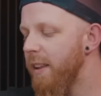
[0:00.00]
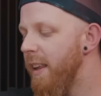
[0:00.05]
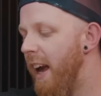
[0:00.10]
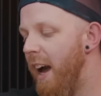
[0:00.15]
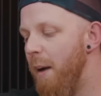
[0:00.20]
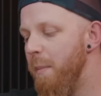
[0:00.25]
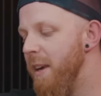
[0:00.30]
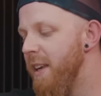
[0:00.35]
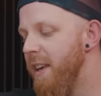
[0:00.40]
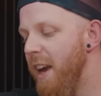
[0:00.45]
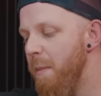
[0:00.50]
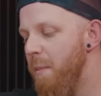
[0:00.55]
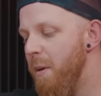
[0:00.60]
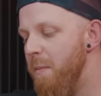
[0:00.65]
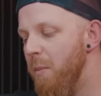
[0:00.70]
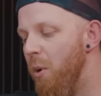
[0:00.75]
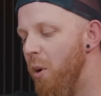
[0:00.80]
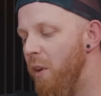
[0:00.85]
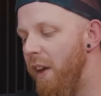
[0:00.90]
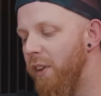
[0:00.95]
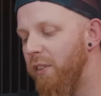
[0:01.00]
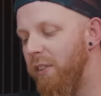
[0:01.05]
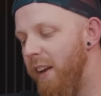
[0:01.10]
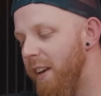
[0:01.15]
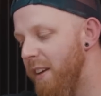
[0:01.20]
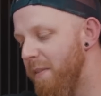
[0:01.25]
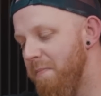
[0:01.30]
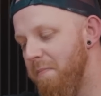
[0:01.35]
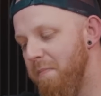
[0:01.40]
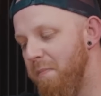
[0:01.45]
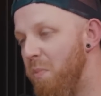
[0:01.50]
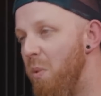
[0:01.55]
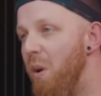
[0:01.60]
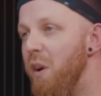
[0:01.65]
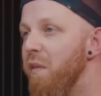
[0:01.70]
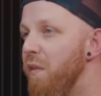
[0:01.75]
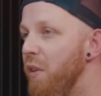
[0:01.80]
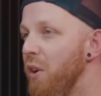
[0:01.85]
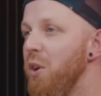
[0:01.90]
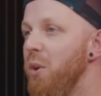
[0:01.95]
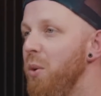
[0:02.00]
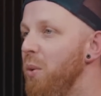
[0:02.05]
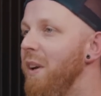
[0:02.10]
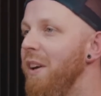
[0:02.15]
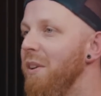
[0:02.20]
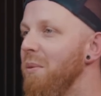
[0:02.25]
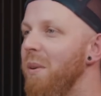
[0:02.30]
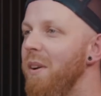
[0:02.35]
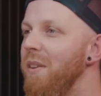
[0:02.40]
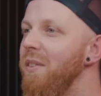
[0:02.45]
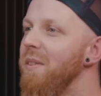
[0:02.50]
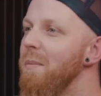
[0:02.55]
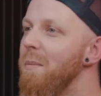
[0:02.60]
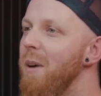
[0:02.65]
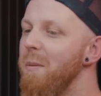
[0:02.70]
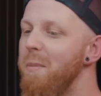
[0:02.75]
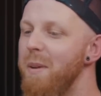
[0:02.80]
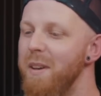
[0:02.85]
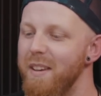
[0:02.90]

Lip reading: Yeah, I mean, Gaping Maw, that's like one of the coolest ones in my opinion.